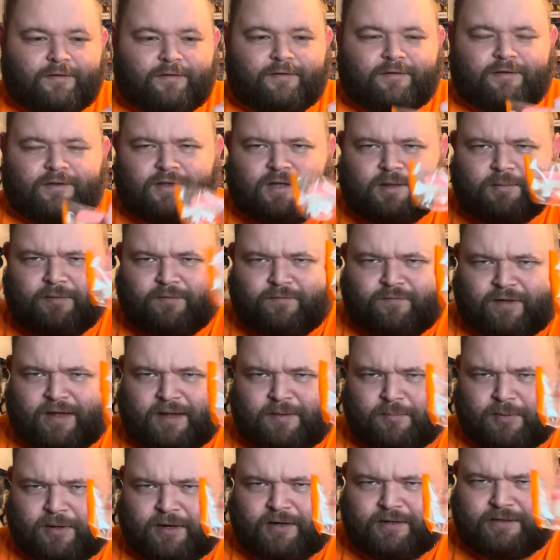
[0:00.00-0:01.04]
gummy
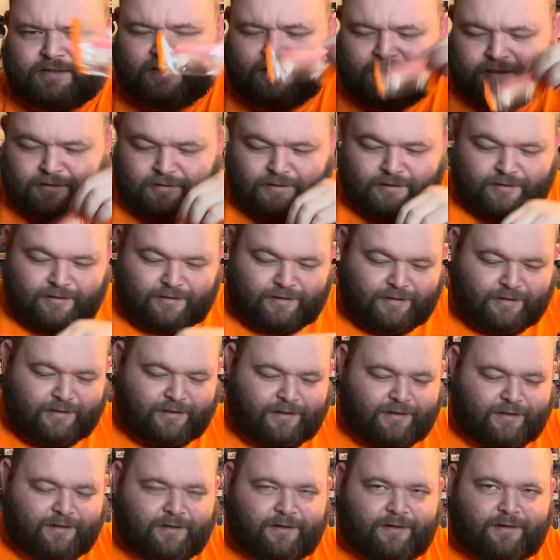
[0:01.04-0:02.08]
vampire teeth in there,
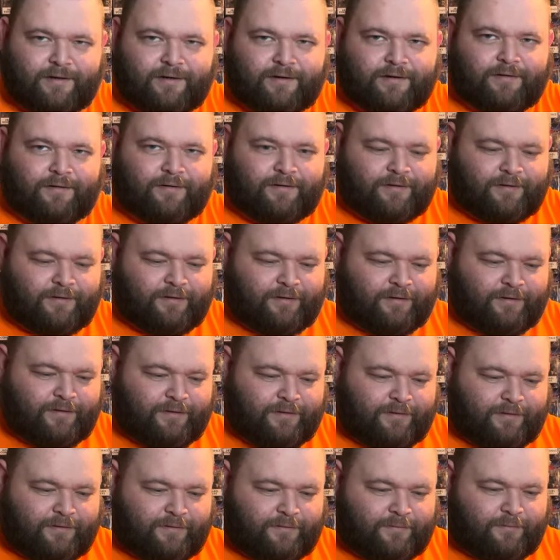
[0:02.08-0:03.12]
and
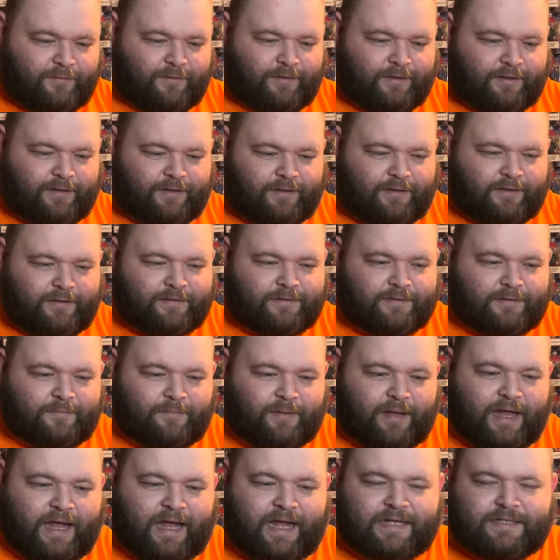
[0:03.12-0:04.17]
we got some
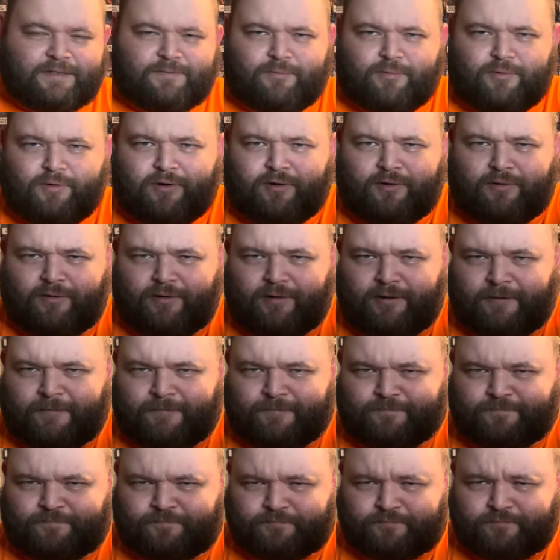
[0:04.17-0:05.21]
Hasbro
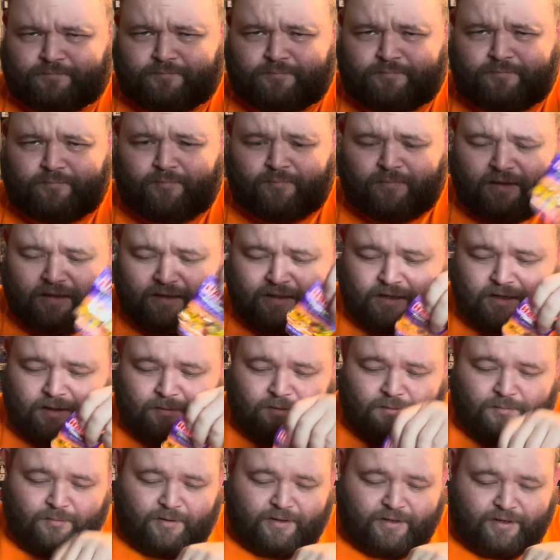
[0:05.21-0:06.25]

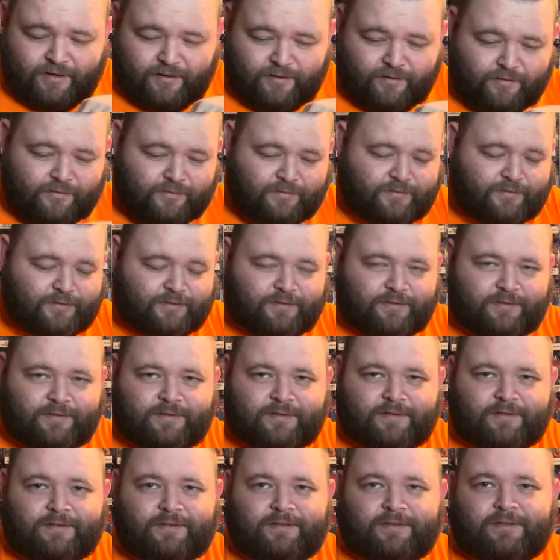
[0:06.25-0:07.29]
gummy bears.
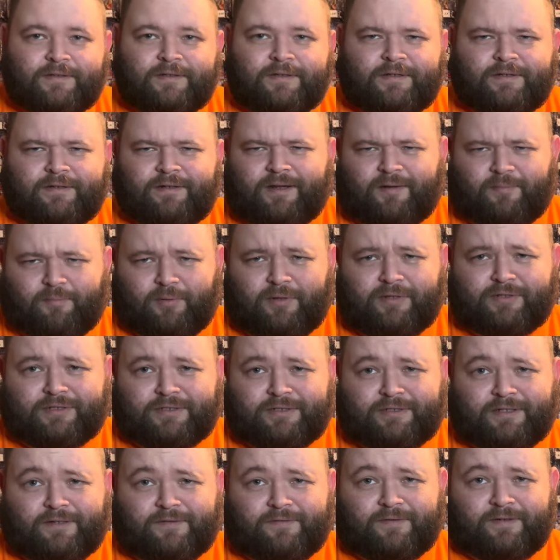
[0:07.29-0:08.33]
A bunch of
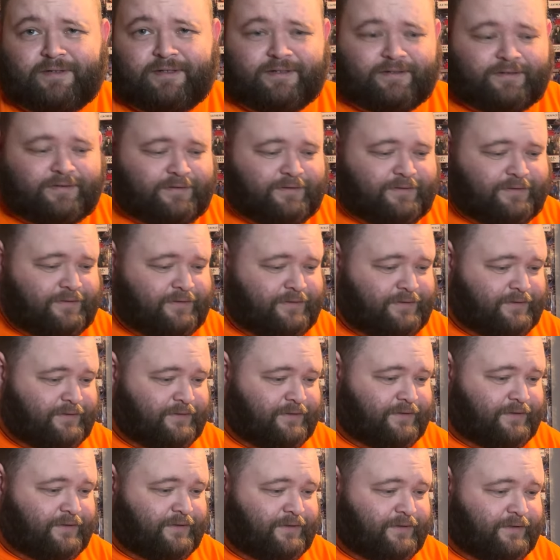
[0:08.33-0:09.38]
stuff in here.
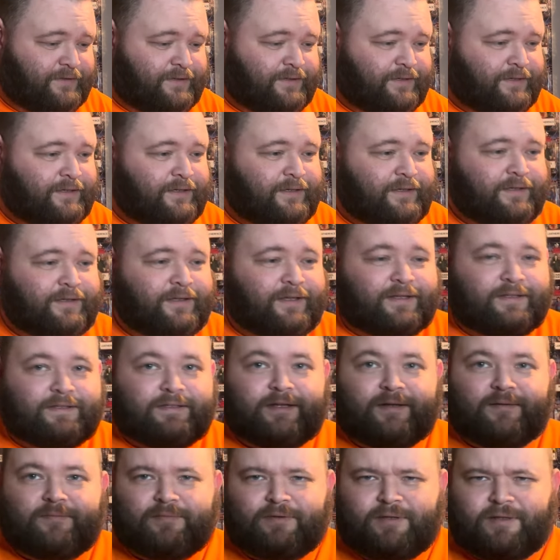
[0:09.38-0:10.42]
Got a
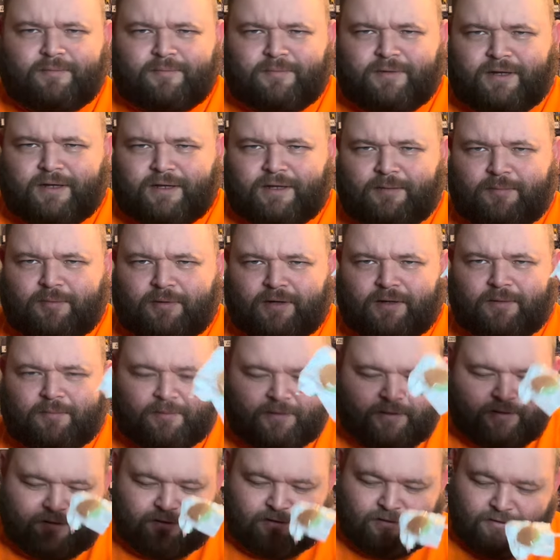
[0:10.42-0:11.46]
Dum Dum lollipop
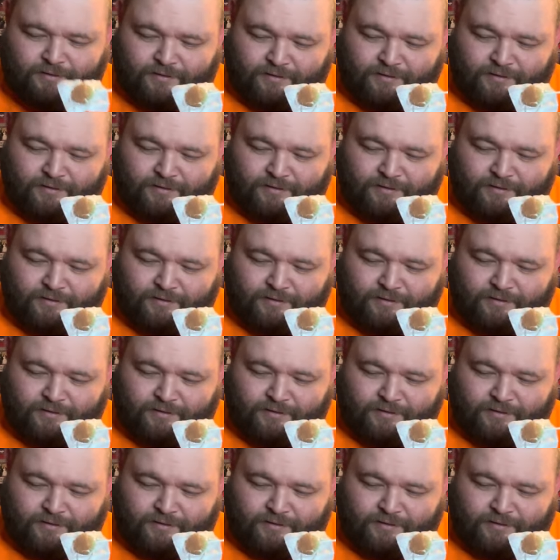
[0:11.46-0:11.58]
here.